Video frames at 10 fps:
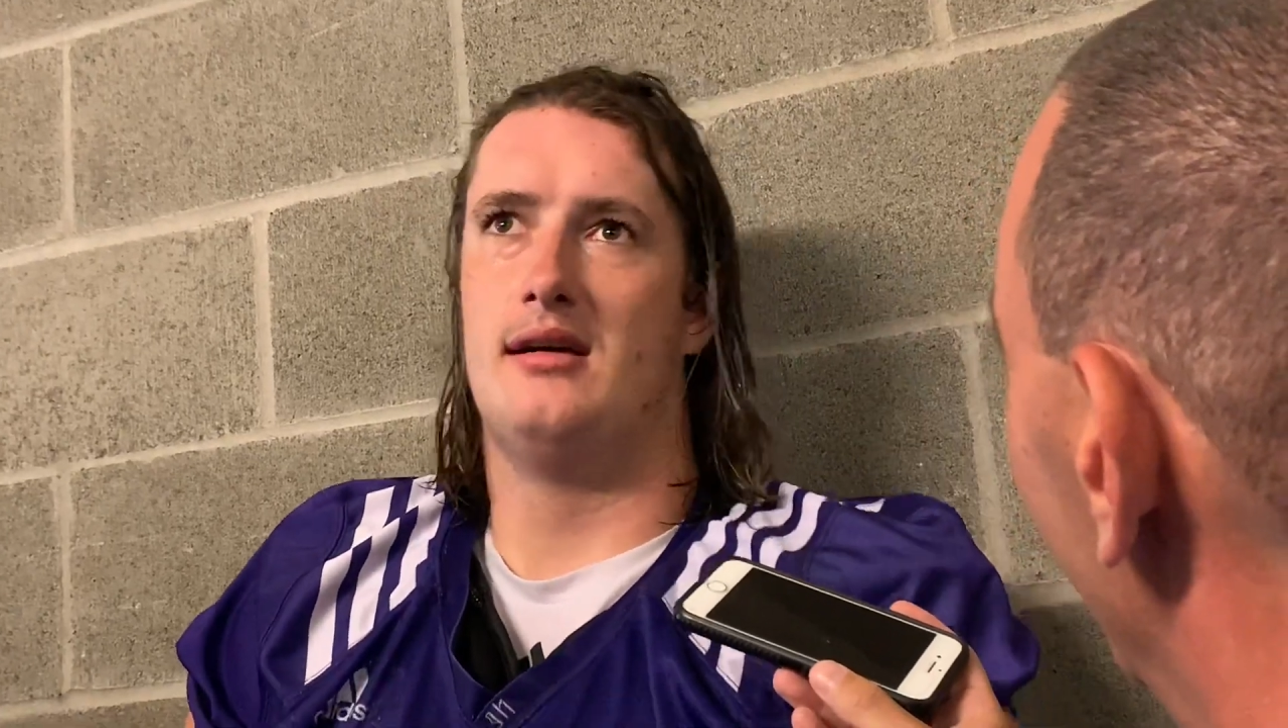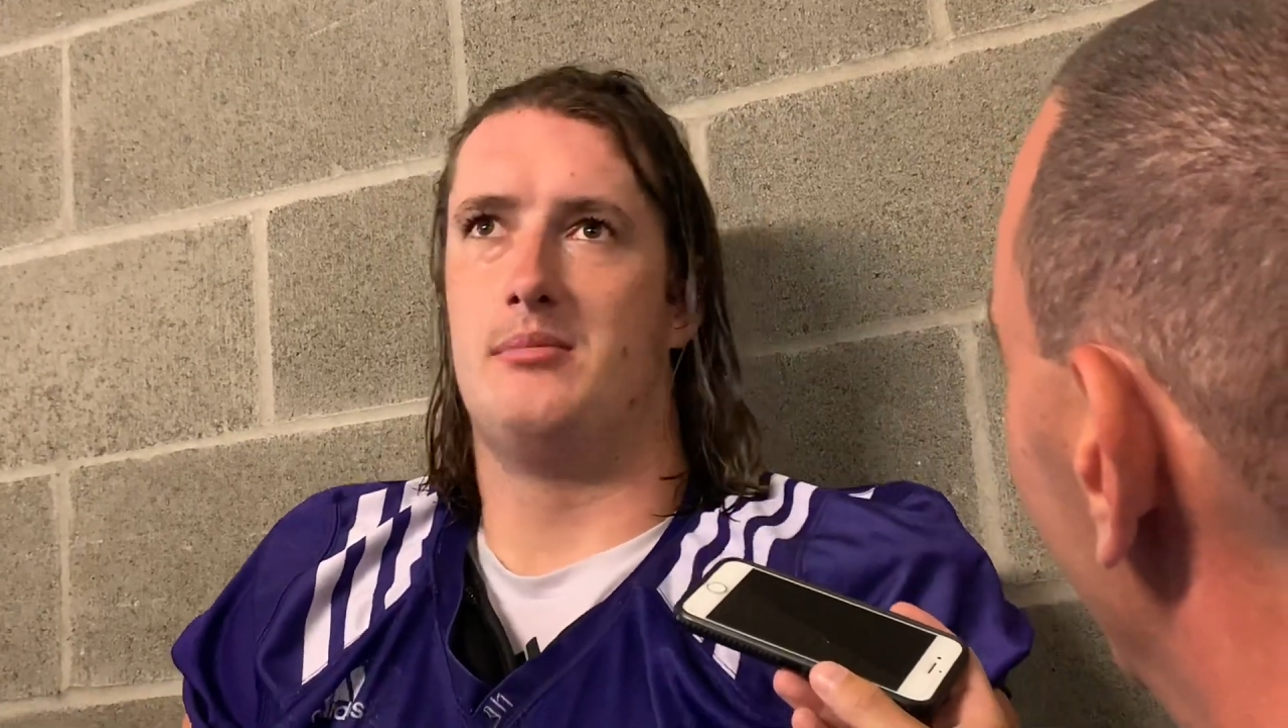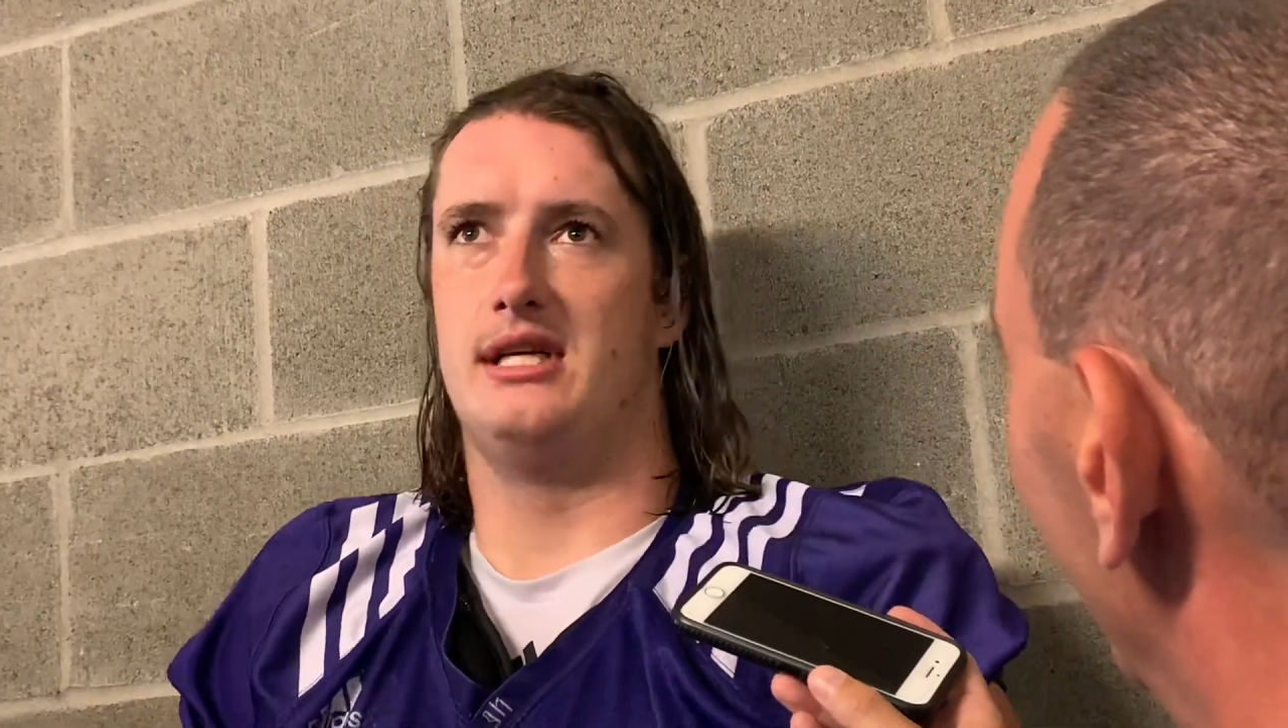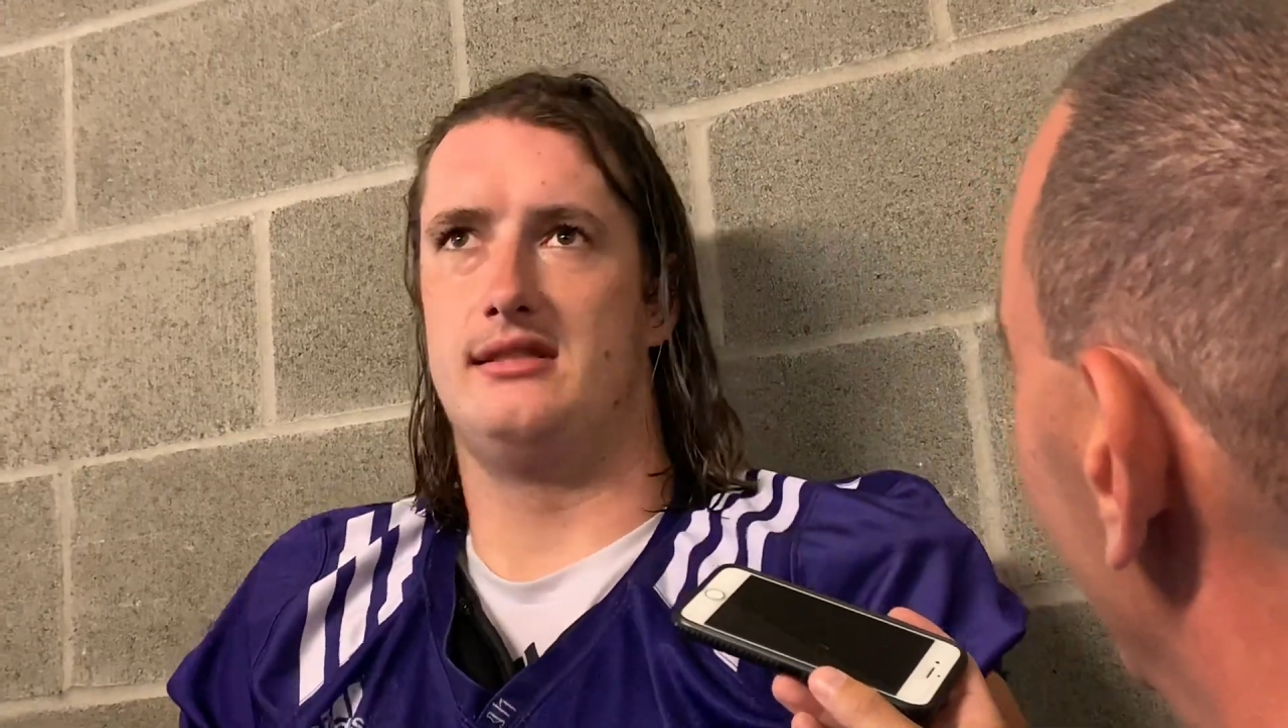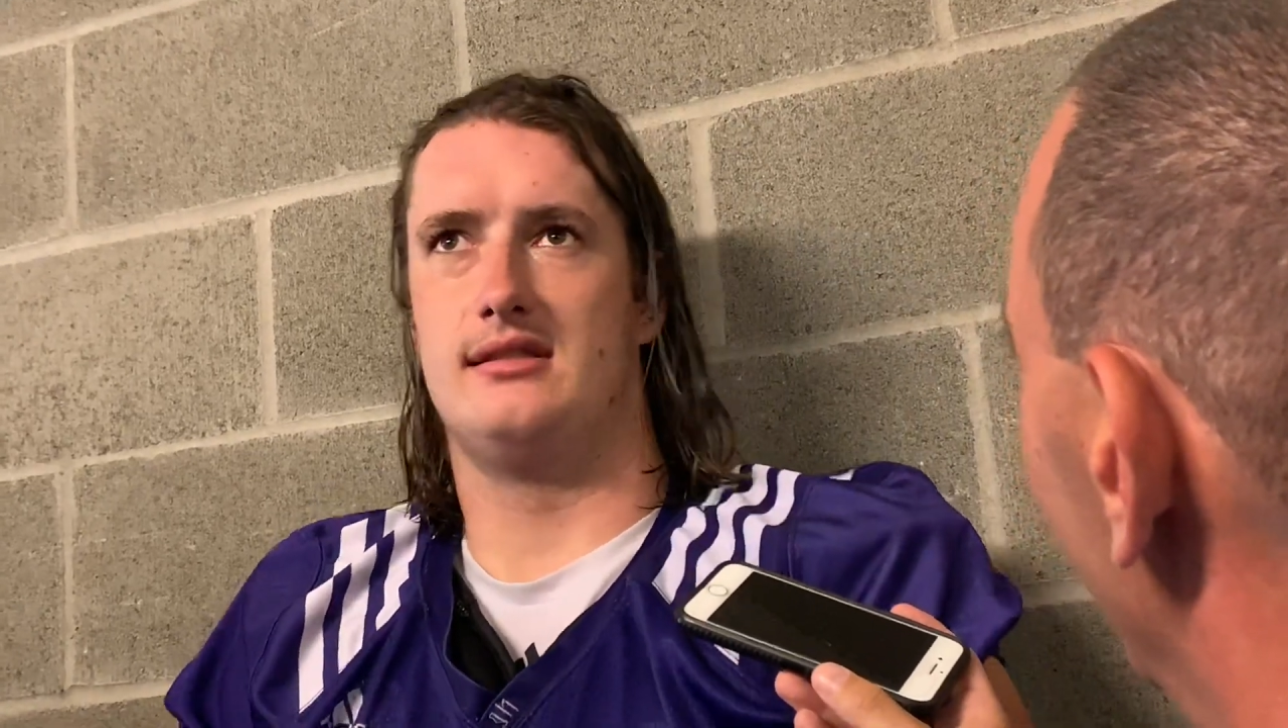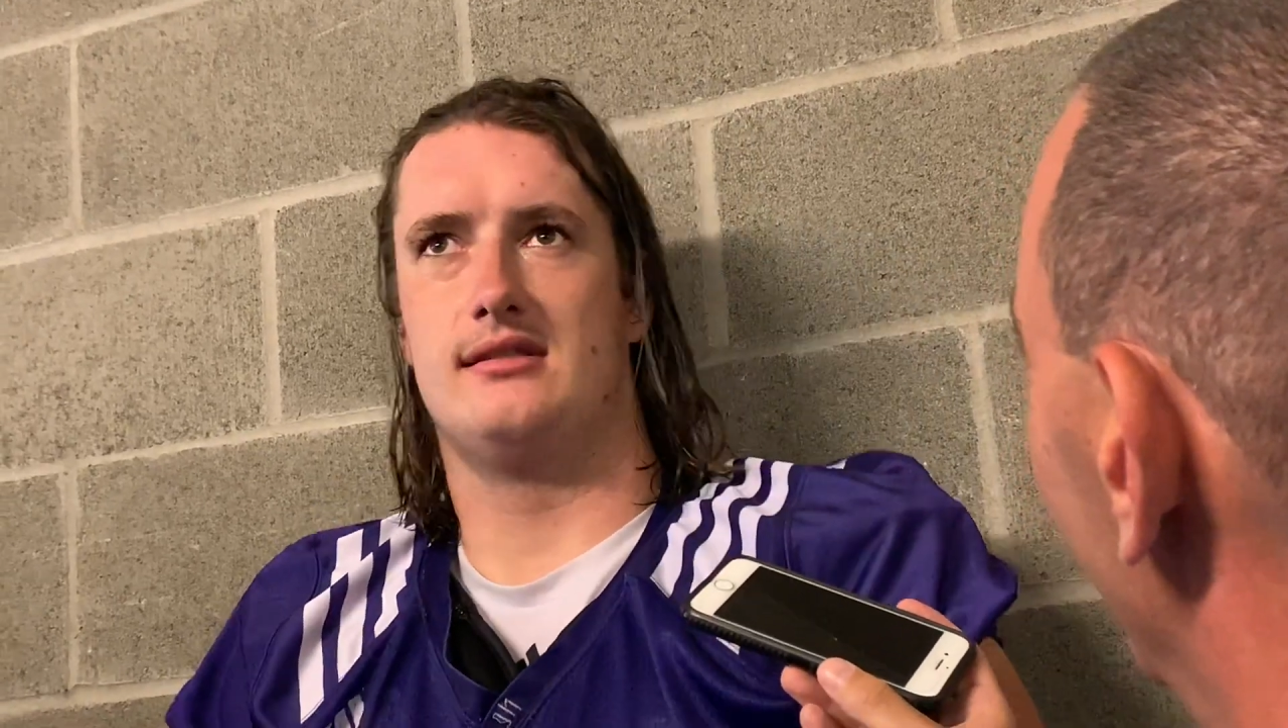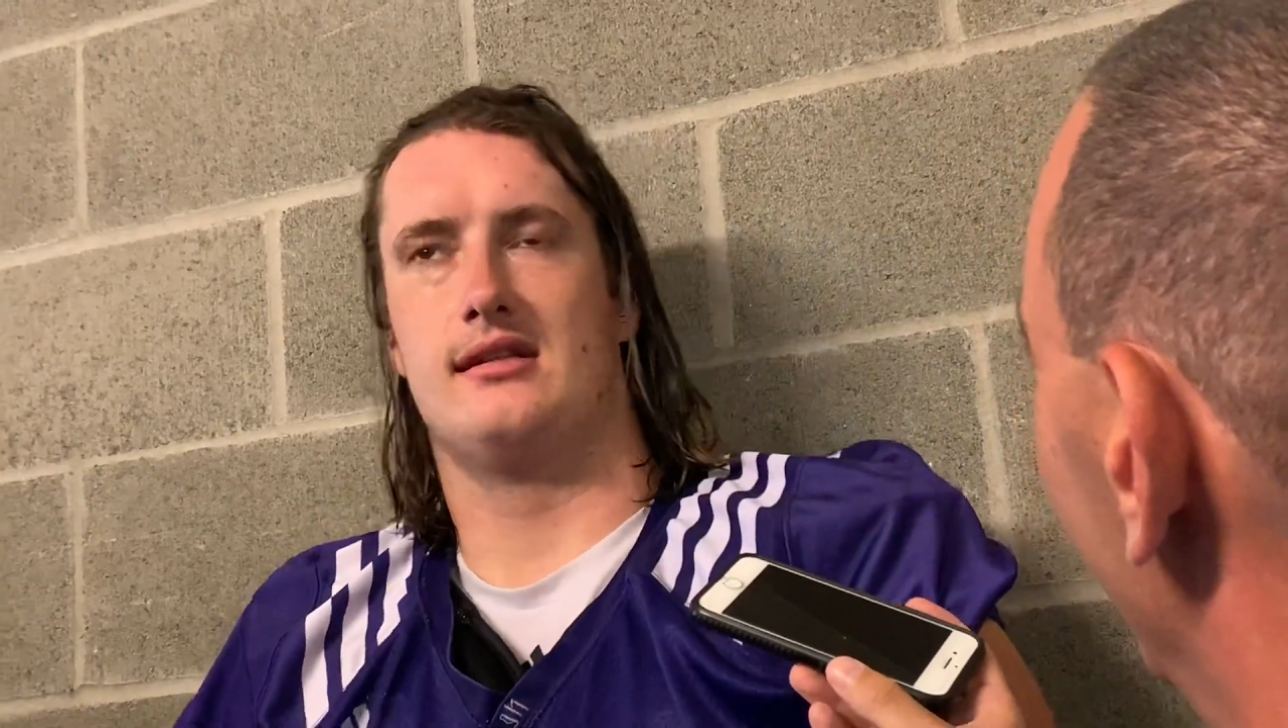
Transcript: pieces